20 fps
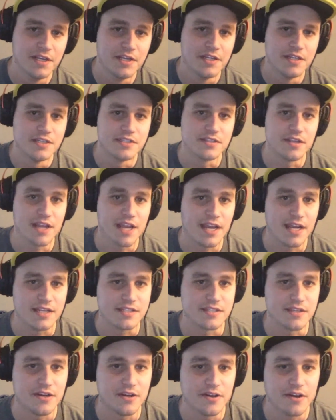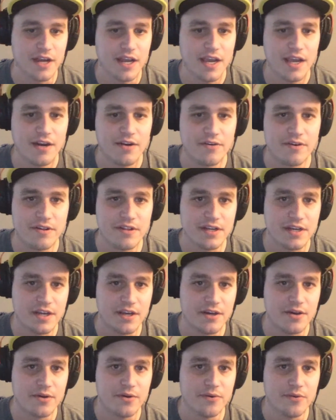So yeah, so I don't really
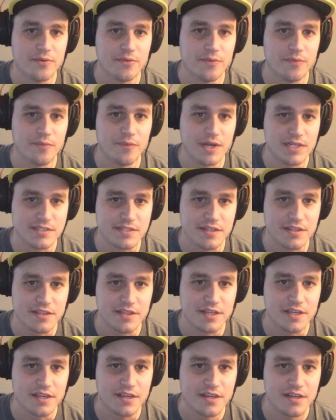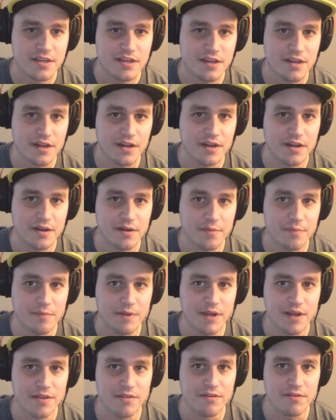know what to think,
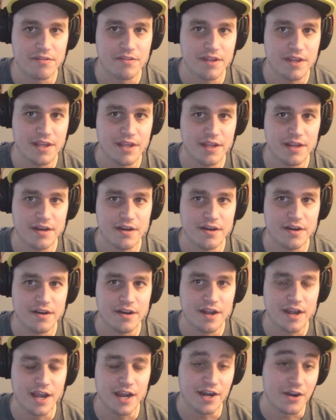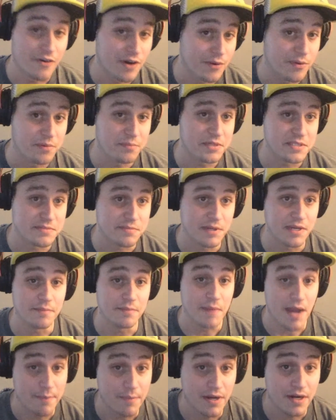other than I know I won't be spending
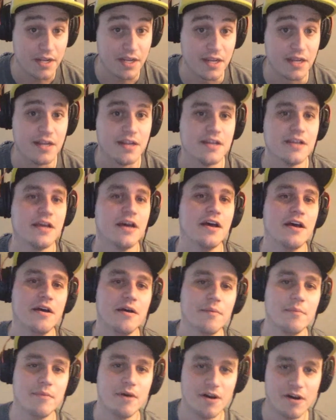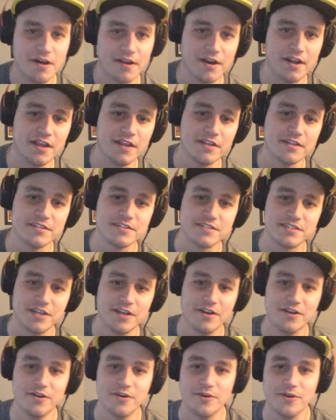my money on it.
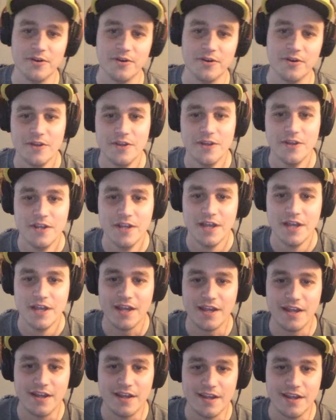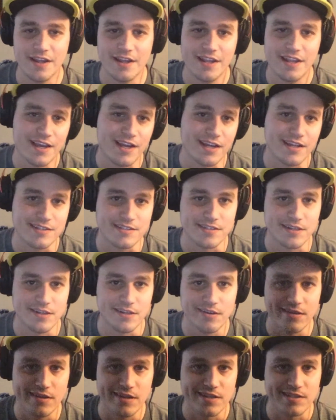So yeah,
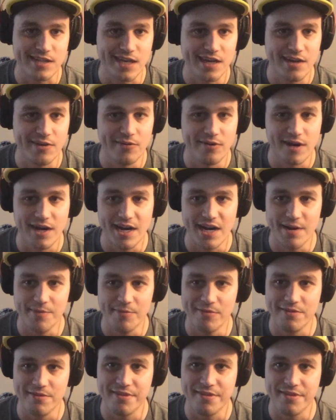so that's kind of where I am with